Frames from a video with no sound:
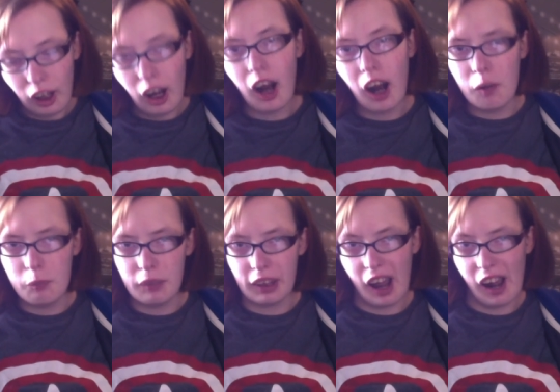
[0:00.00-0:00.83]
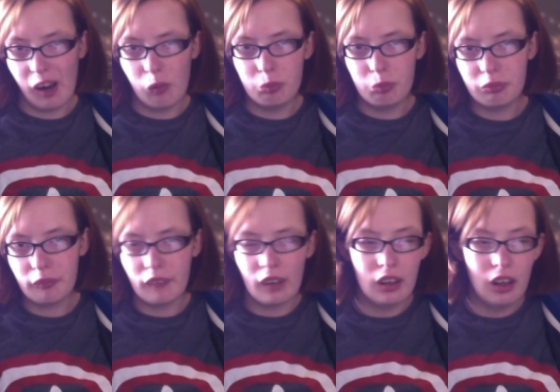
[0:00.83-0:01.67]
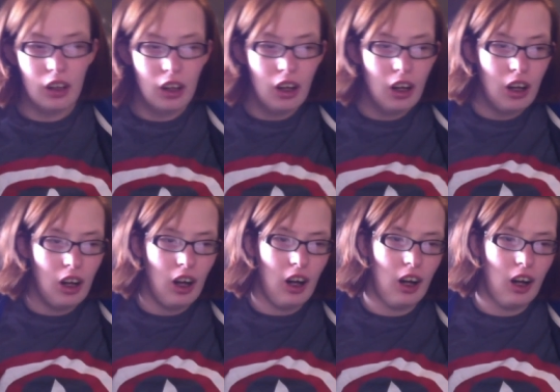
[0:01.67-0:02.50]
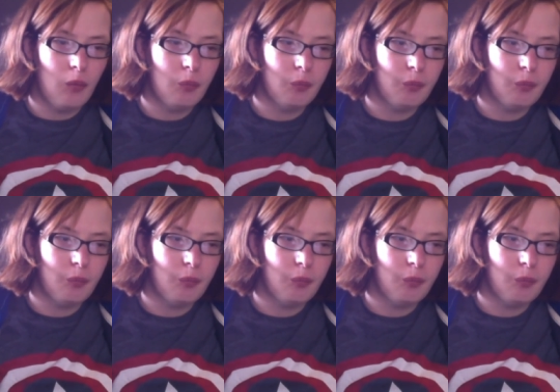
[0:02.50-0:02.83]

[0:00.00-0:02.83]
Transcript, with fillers: I'm um, yeah. Um,